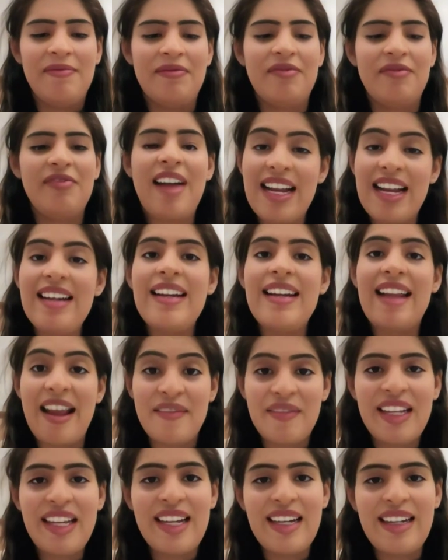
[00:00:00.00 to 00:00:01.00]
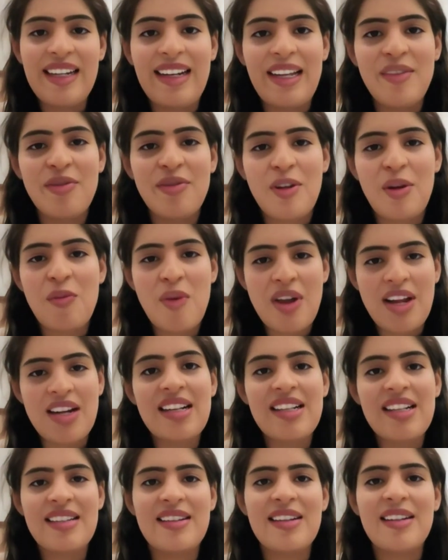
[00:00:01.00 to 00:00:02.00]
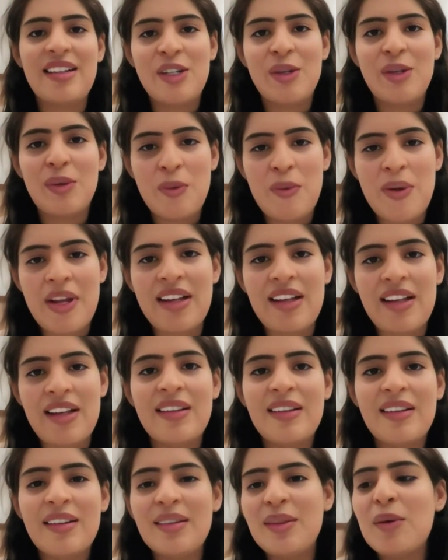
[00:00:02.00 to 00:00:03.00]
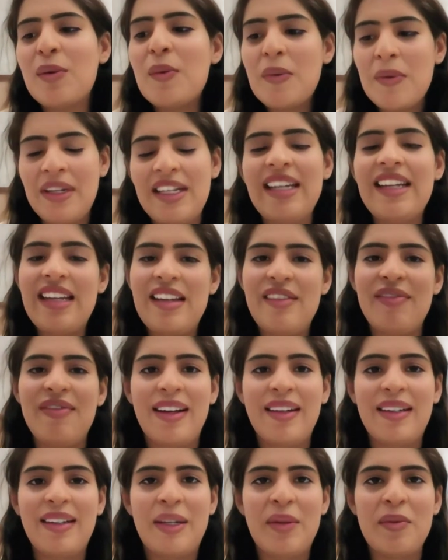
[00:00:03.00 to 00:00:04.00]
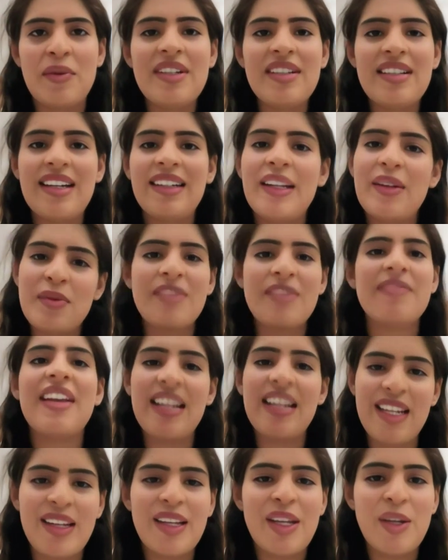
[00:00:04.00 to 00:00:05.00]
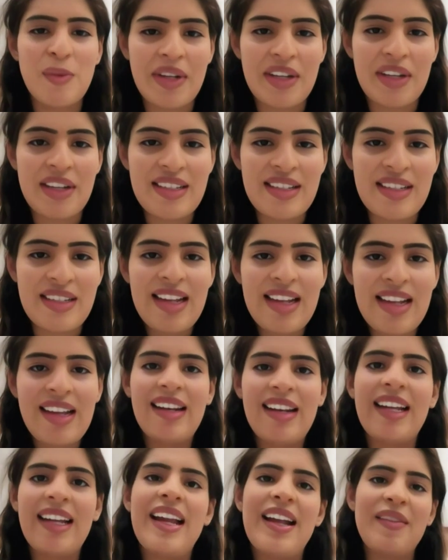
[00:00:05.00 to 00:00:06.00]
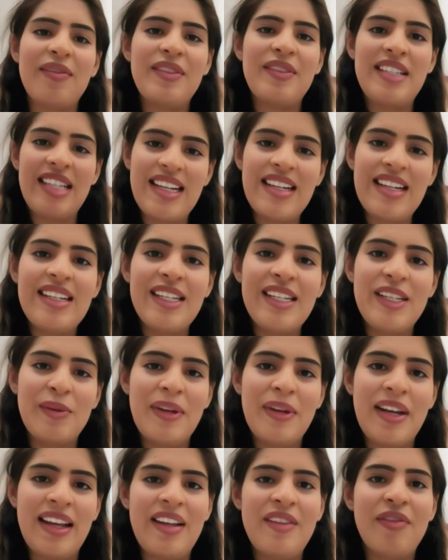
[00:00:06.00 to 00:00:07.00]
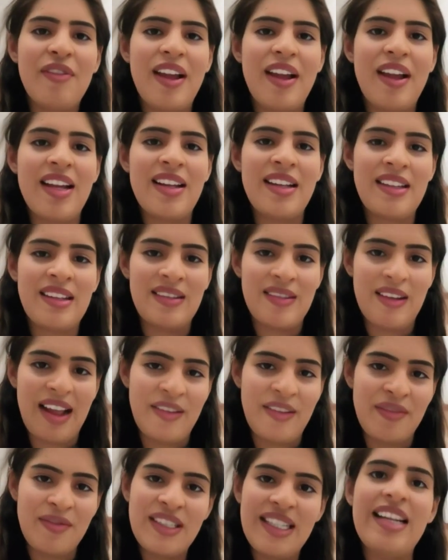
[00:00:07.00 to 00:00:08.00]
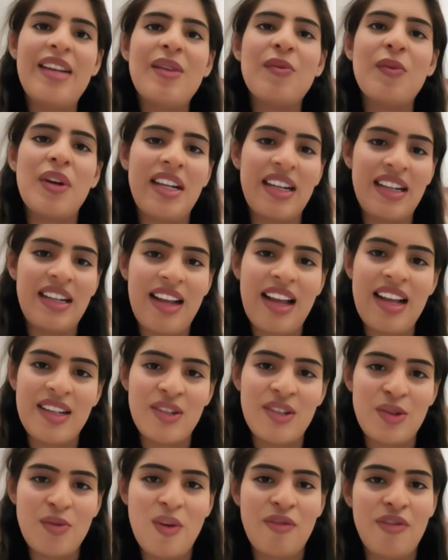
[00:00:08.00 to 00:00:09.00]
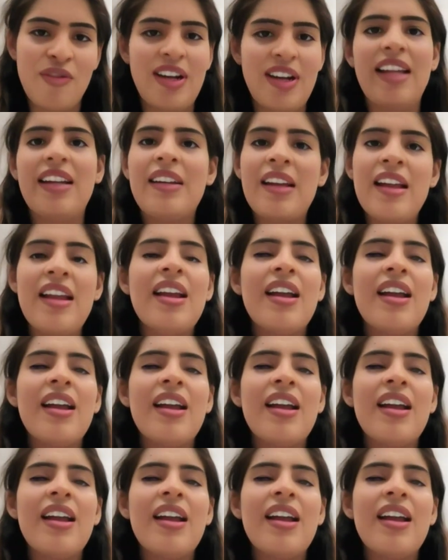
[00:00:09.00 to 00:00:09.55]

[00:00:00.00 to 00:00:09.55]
while navigating from one institute to another, the only key factor was that I was very curious. Like I have seen DU life, I have seen what it has to offer. Like